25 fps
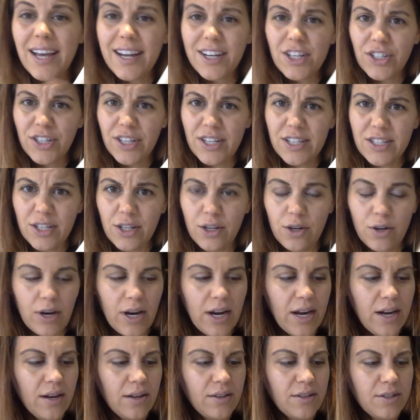actually is
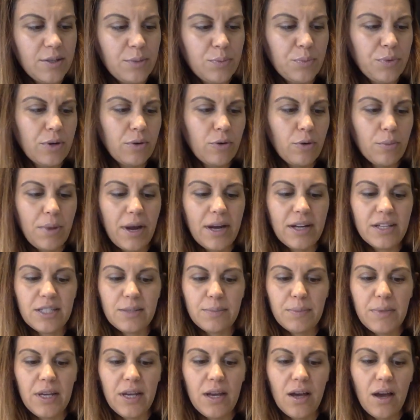this reminds
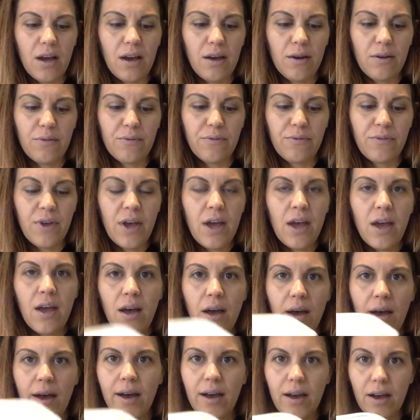me of
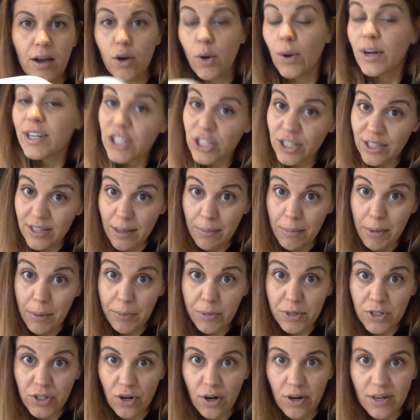a question that
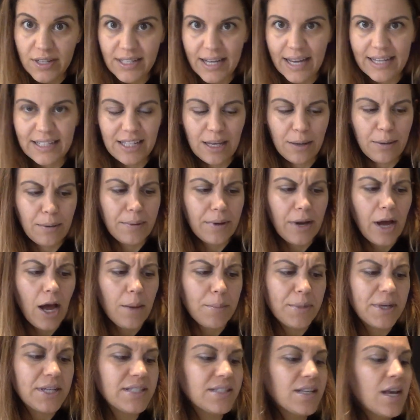members are always asking about
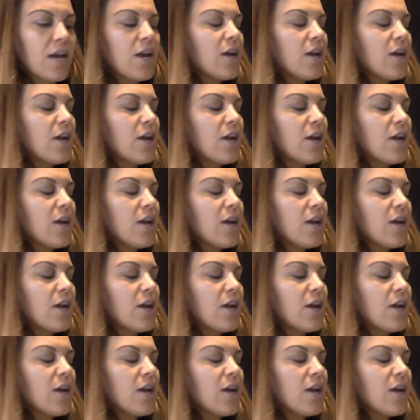hummus.